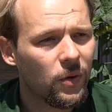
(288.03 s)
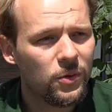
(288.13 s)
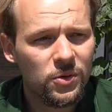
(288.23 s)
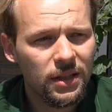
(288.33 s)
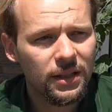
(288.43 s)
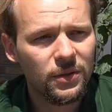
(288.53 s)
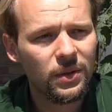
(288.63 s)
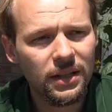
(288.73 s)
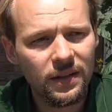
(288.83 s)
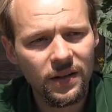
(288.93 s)
usually you
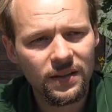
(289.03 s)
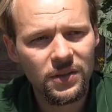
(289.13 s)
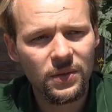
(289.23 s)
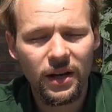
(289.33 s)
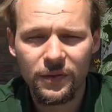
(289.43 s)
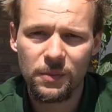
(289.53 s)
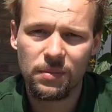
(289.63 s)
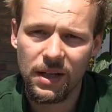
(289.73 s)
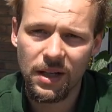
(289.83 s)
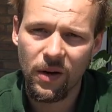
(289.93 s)
hear that you have to
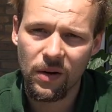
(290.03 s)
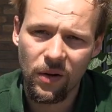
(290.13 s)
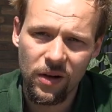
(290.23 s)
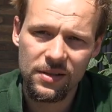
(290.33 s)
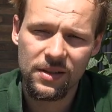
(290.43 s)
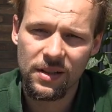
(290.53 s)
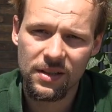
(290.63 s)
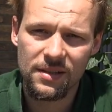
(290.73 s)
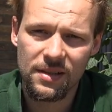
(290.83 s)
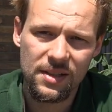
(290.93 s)
break out all
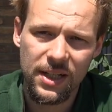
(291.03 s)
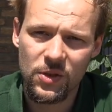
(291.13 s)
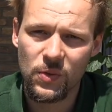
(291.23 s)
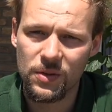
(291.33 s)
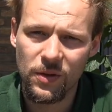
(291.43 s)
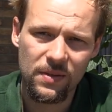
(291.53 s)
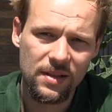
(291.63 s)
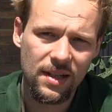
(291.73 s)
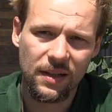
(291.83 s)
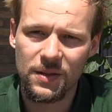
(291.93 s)
the side shoots, all the
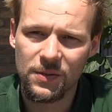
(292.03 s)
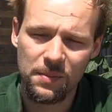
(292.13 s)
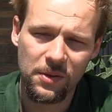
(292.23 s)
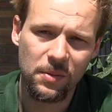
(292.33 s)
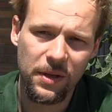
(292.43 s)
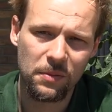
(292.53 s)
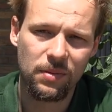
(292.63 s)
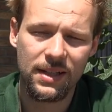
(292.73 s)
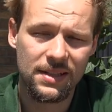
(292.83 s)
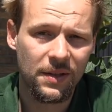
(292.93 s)
suckers from your tomato
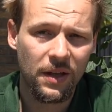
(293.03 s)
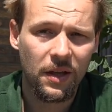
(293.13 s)
plants.